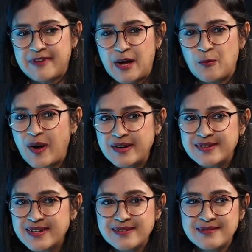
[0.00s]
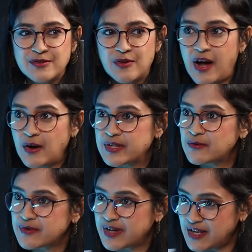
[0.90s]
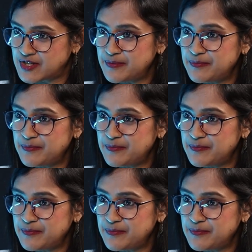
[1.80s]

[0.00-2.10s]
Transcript: are wondering, you know, how they could catch